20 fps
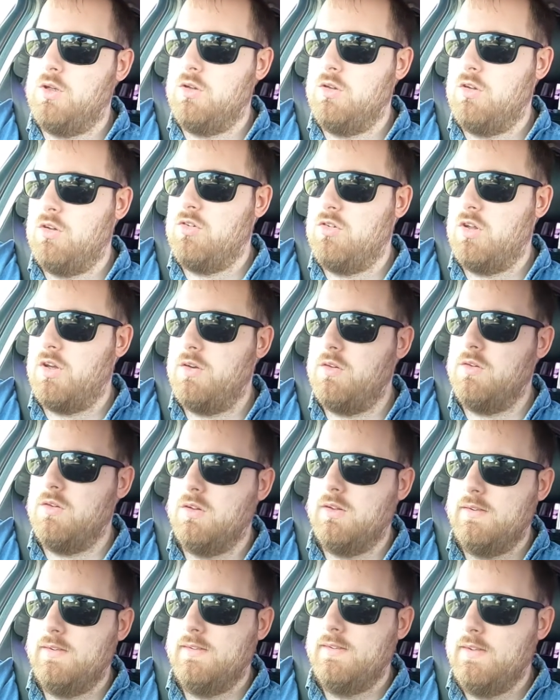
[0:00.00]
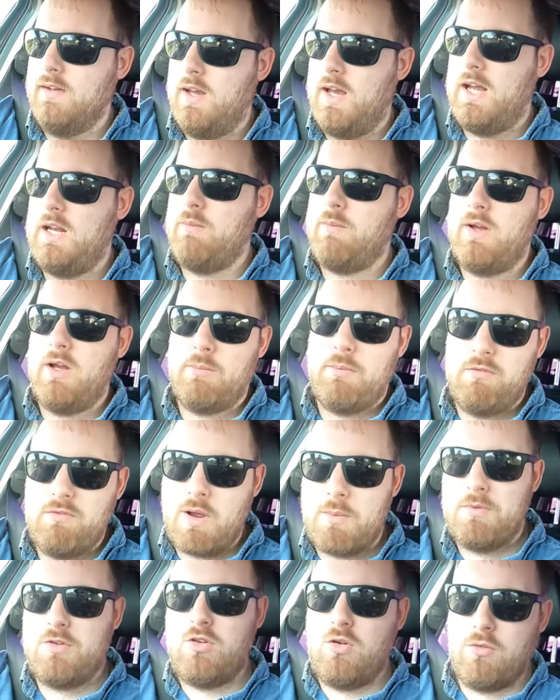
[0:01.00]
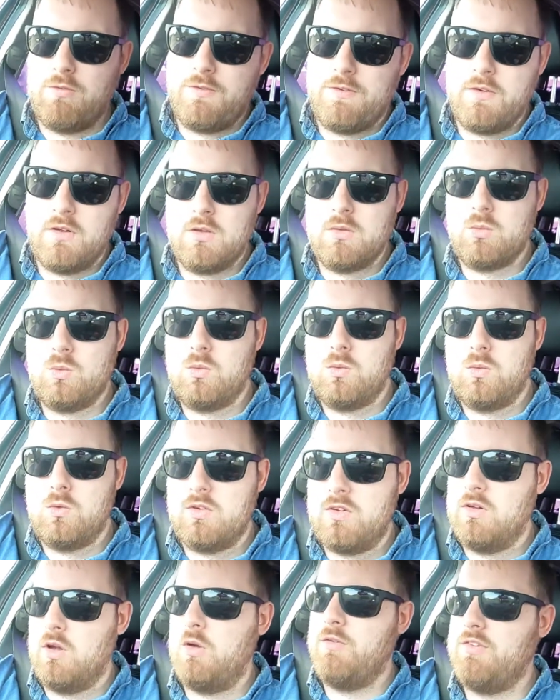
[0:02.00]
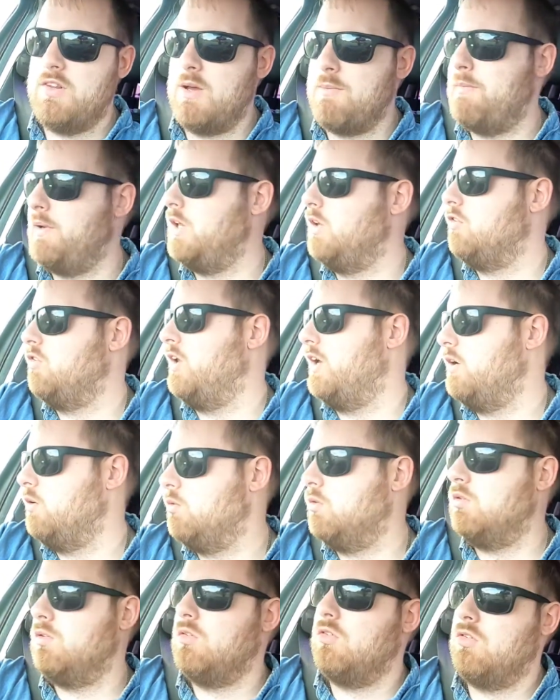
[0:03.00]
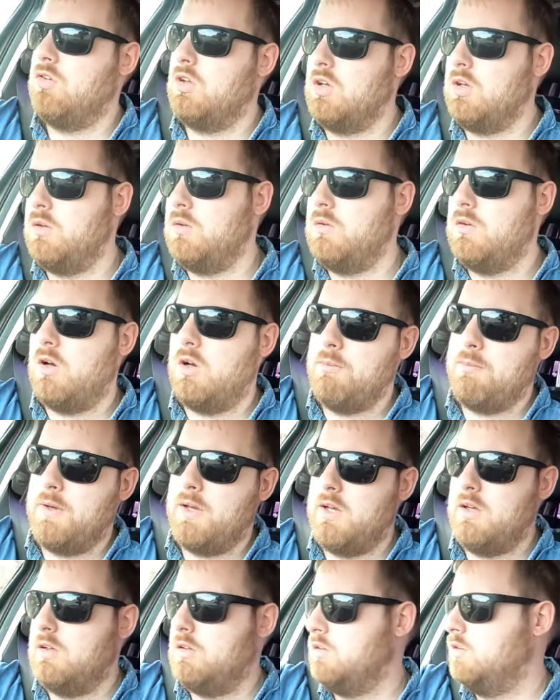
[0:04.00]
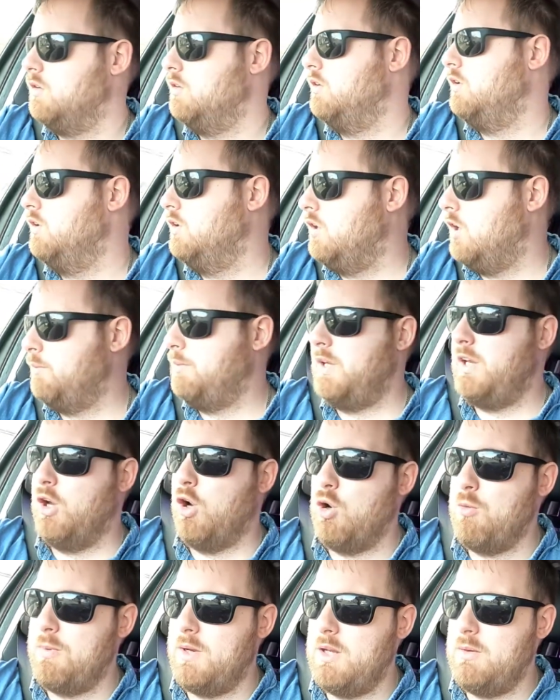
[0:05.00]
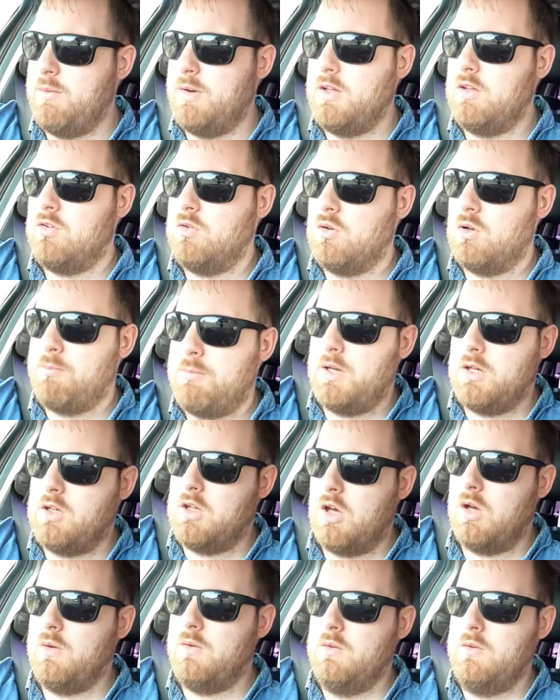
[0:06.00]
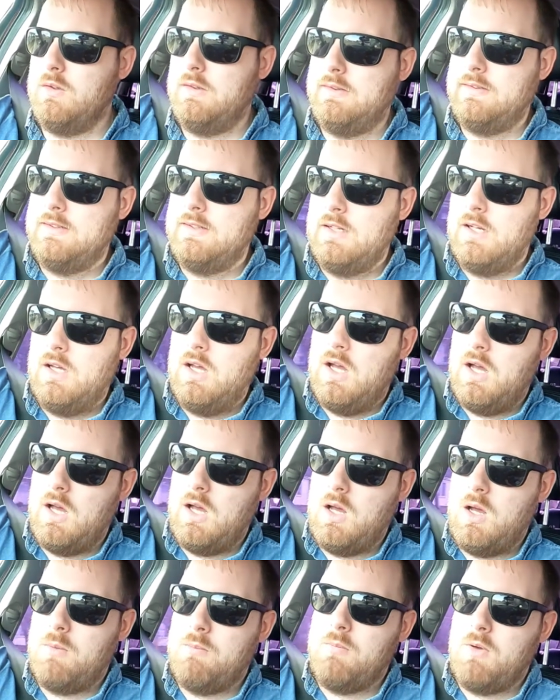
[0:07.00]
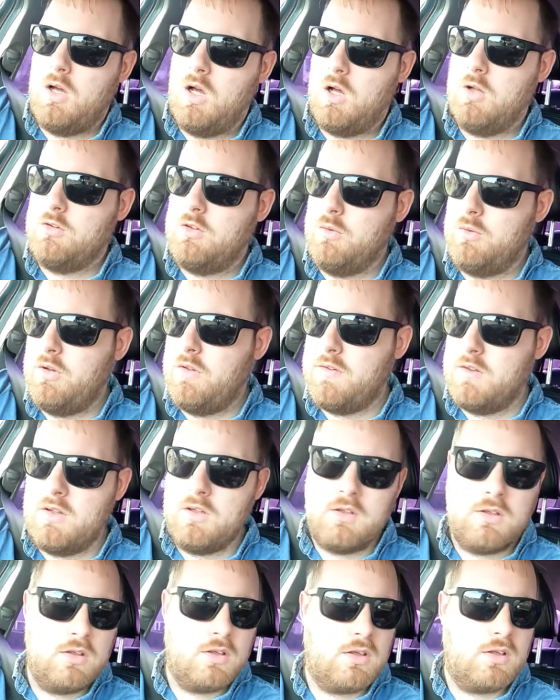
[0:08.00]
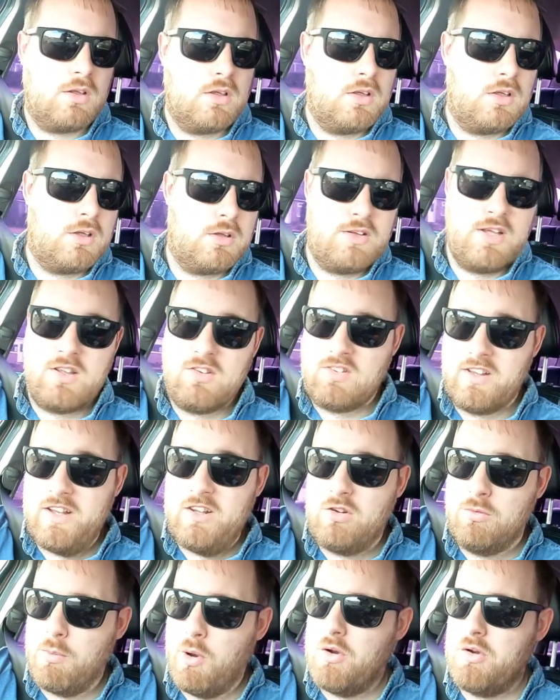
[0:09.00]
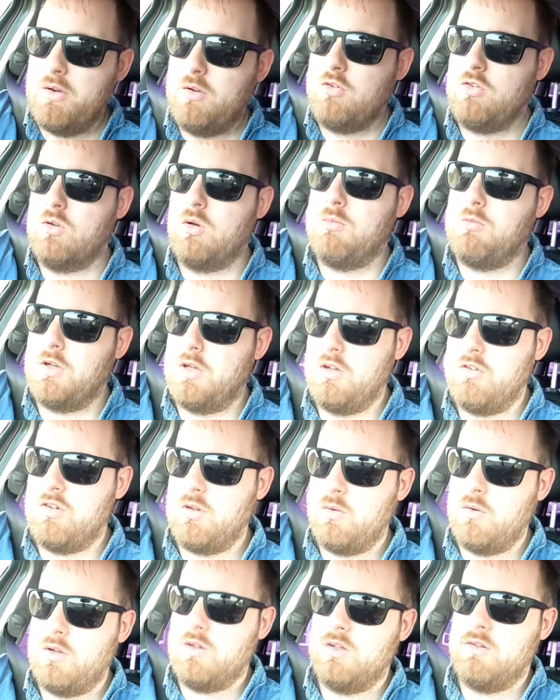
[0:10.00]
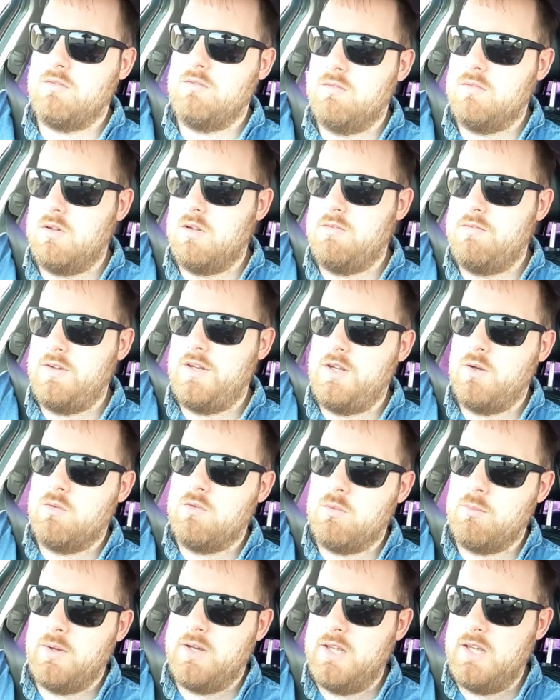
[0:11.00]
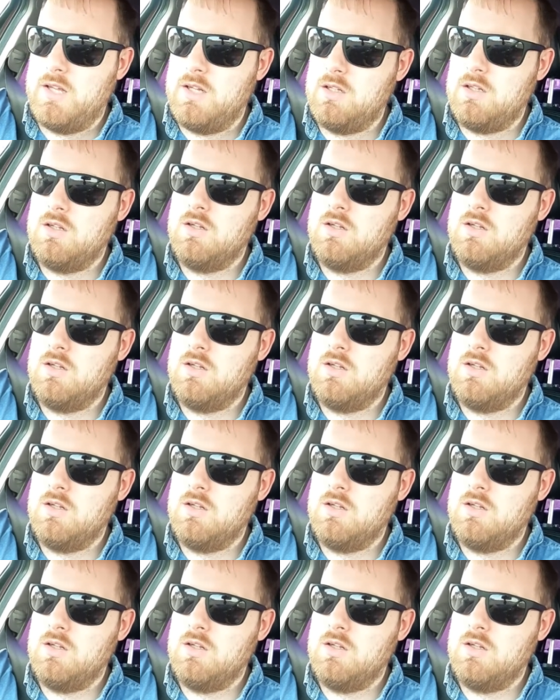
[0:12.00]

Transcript: So anyway, I've been rabbiting on for over 10 minutes now, so I'm nearly home anyway, so I better go. I'll do another test day tomorrow, so I'm going to do a video on the way in.